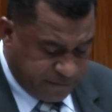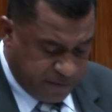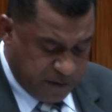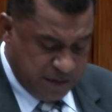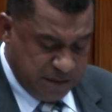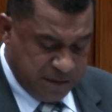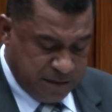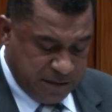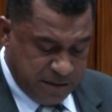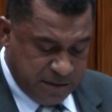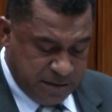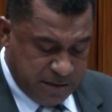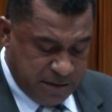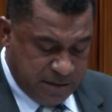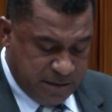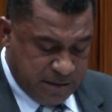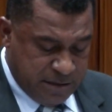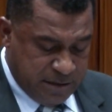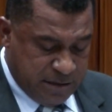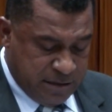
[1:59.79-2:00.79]
far
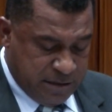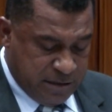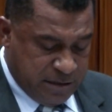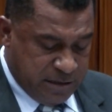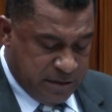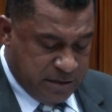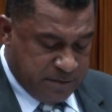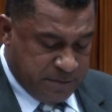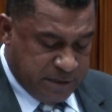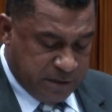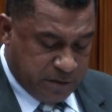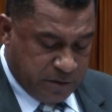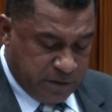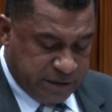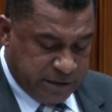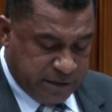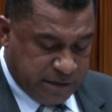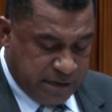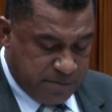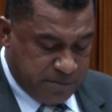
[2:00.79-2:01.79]
that the
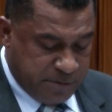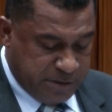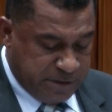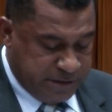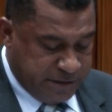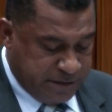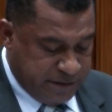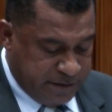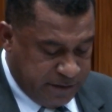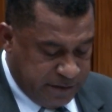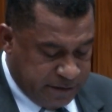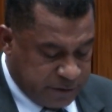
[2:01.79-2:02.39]
coalition government